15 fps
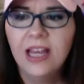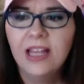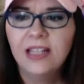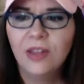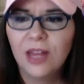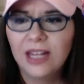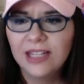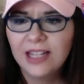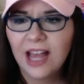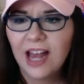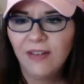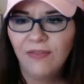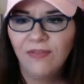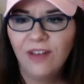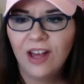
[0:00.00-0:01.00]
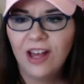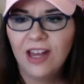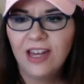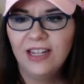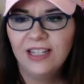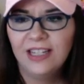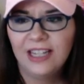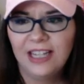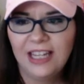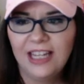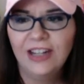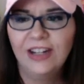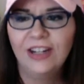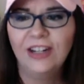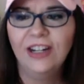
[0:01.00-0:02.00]
So that's kind of fun to
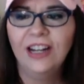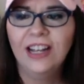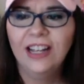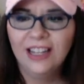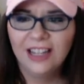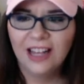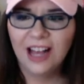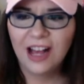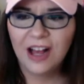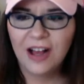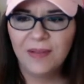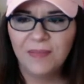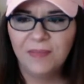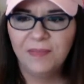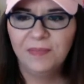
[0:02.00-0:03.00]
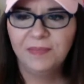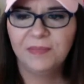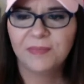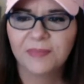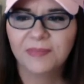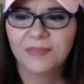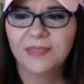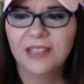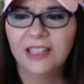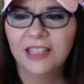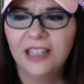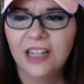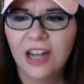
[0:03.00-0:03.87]
hear, you